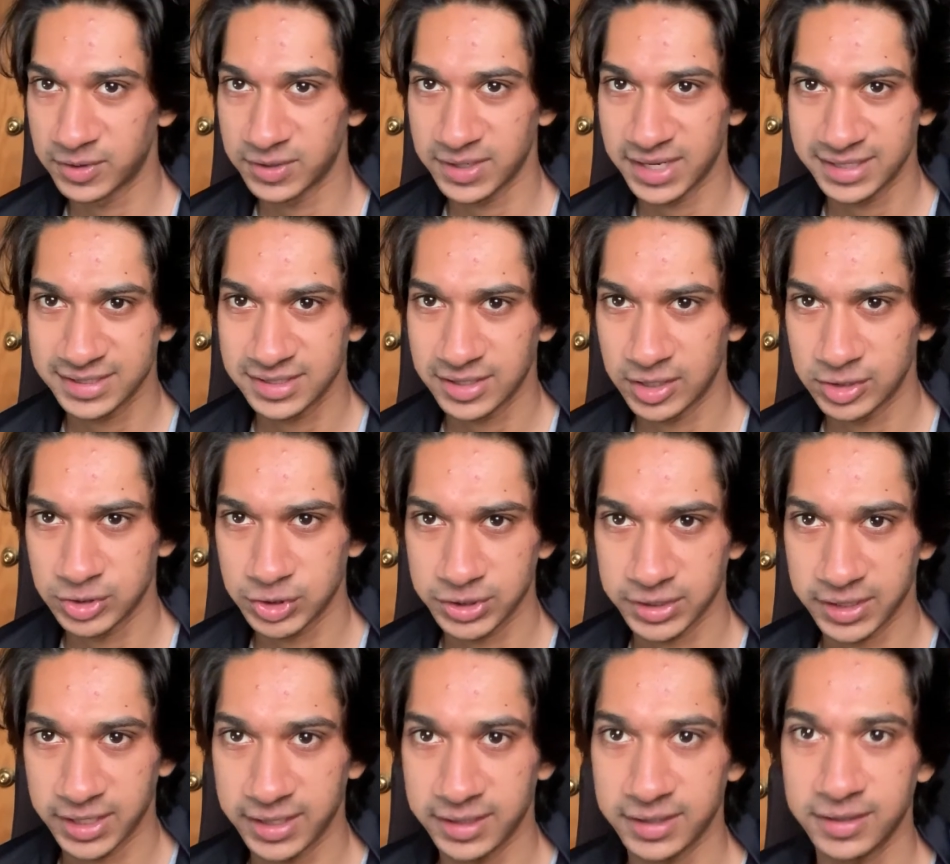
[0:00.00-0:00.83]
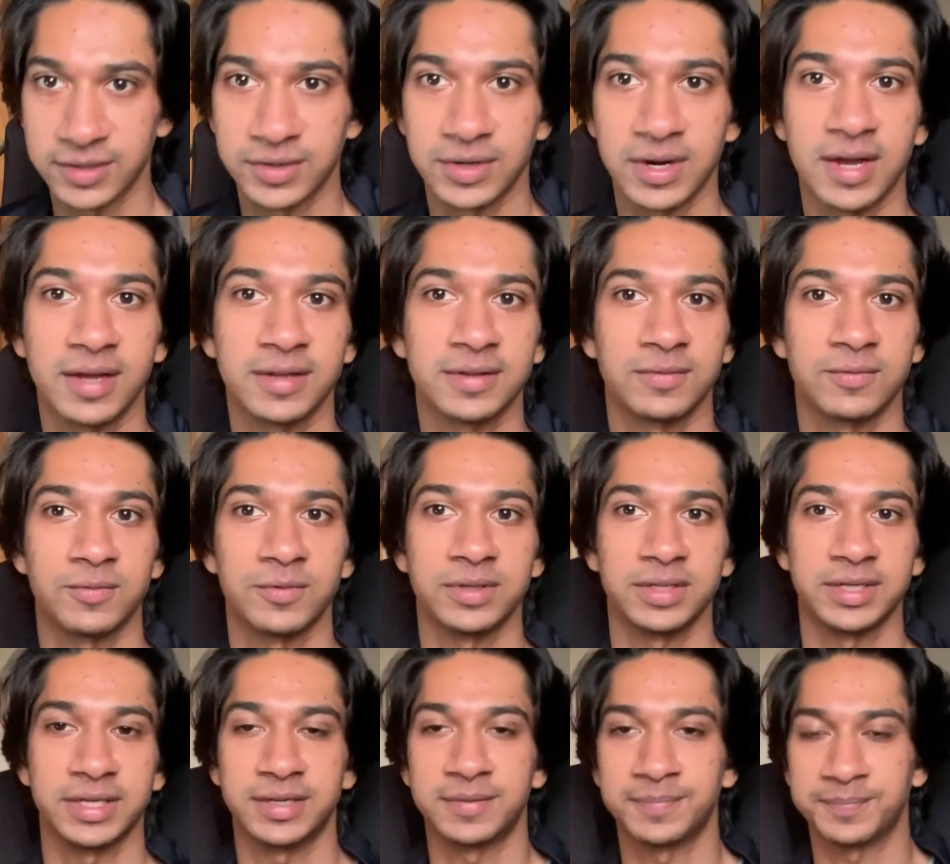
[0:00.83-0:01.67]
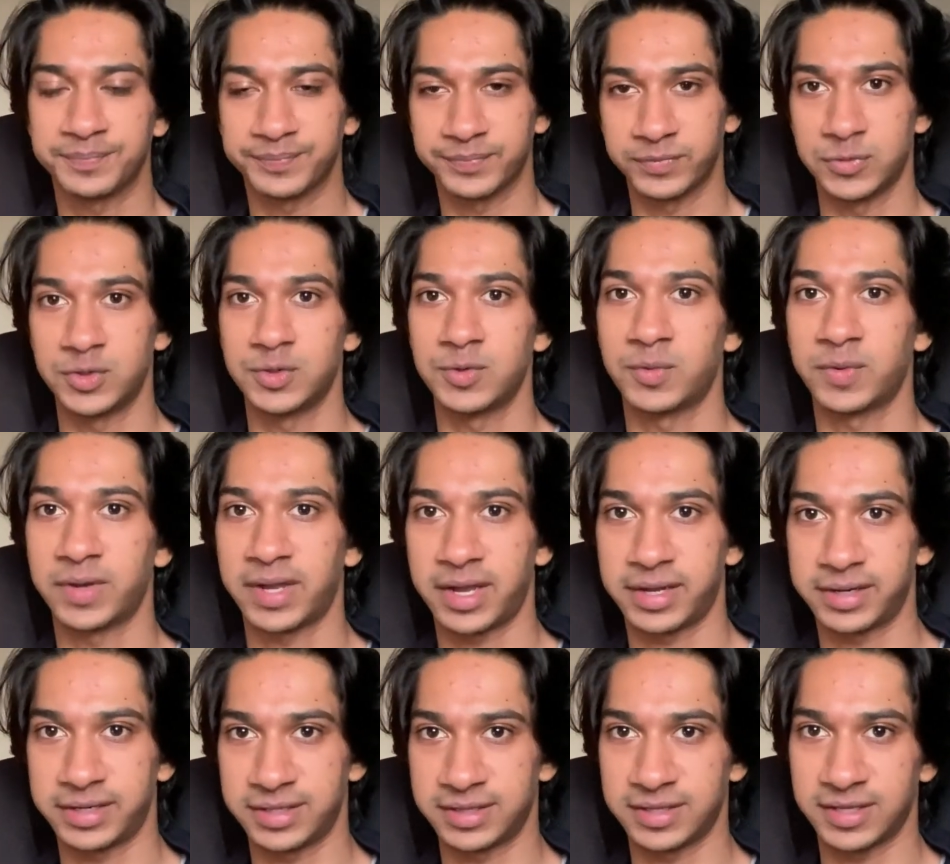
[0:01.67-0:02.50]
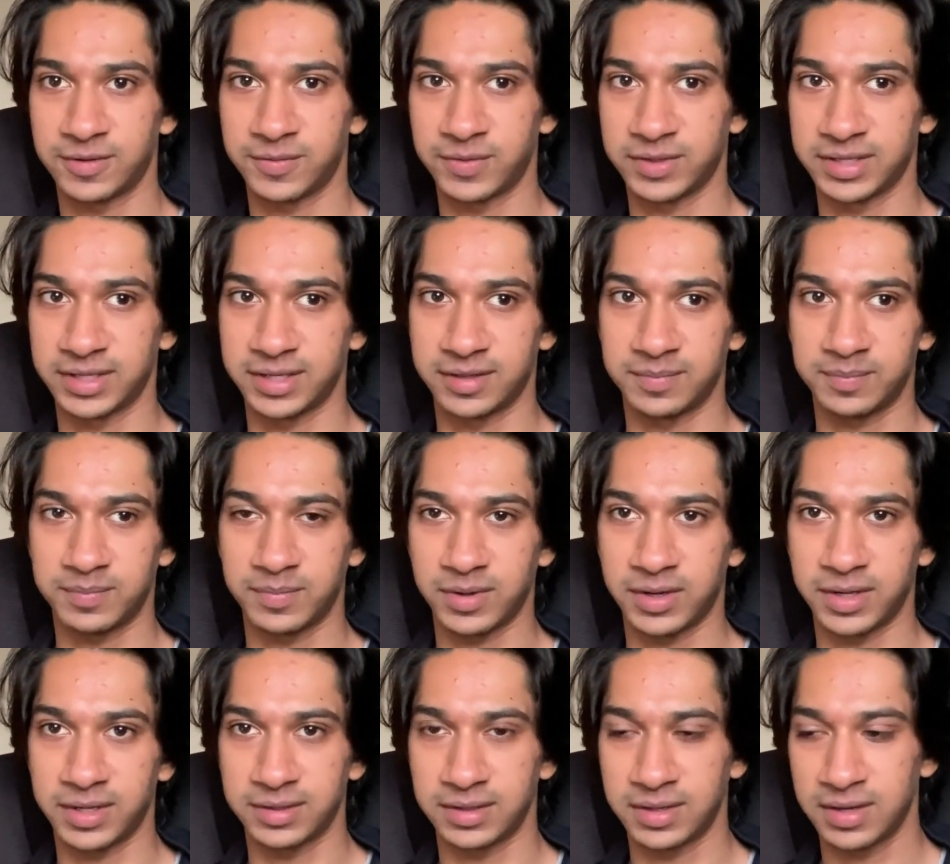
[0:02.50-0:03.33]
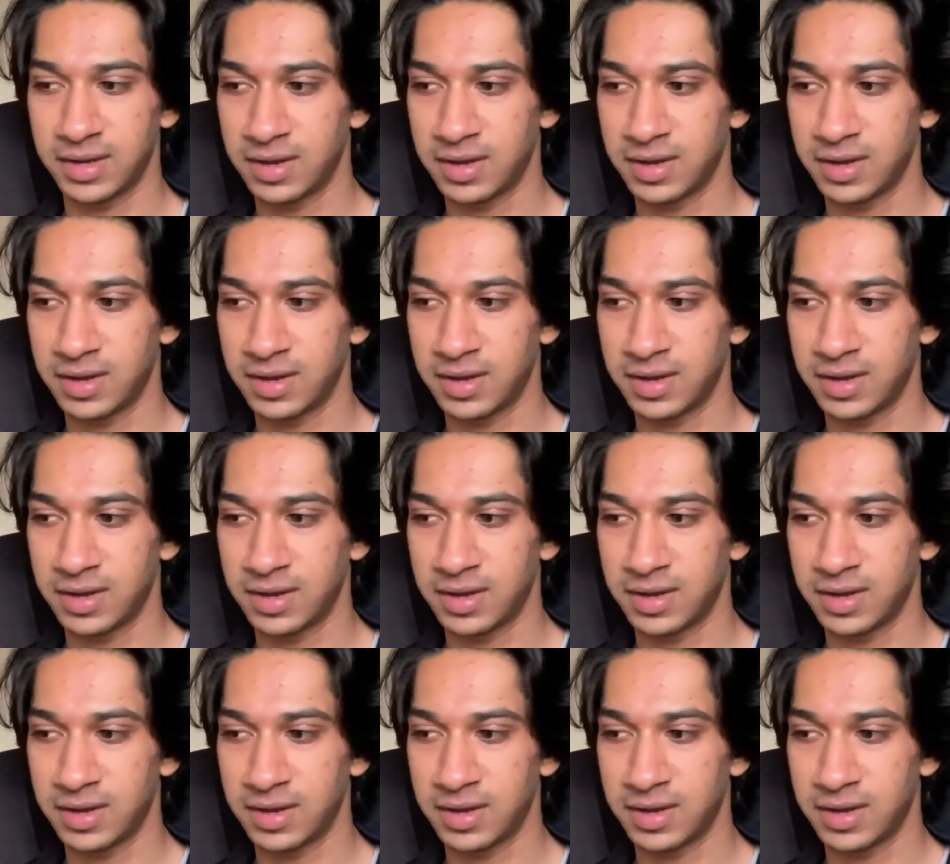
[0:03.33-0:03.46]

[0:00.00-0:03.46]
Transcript: You're not touching it, you're not really doing anything with it, but